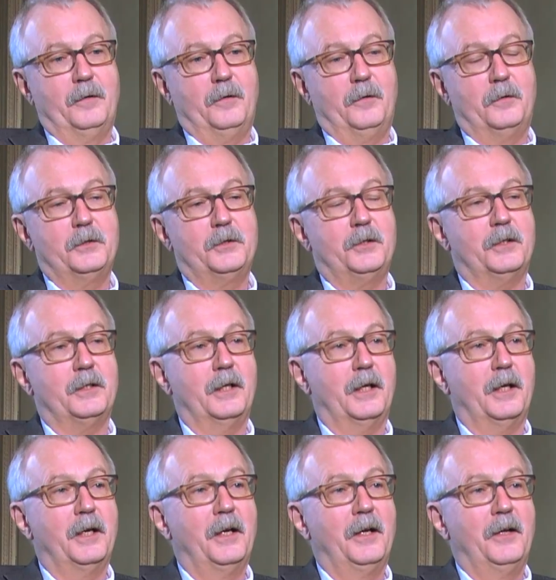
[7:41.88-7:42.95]
Oh, certainly.
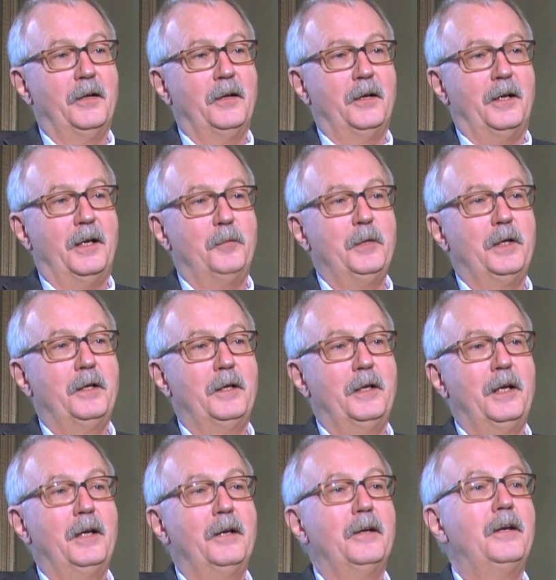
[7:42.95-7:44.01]
I mean,
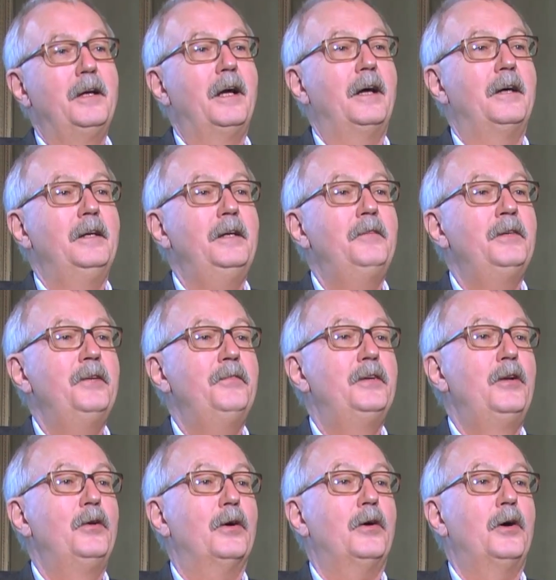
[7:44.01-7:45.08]
even if
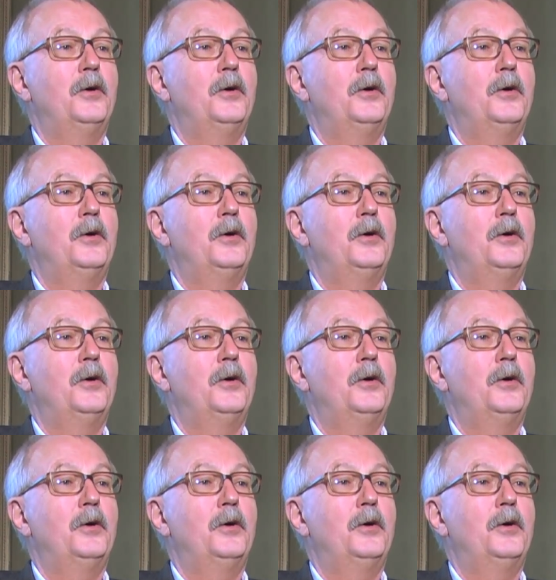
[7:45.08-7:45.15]
you look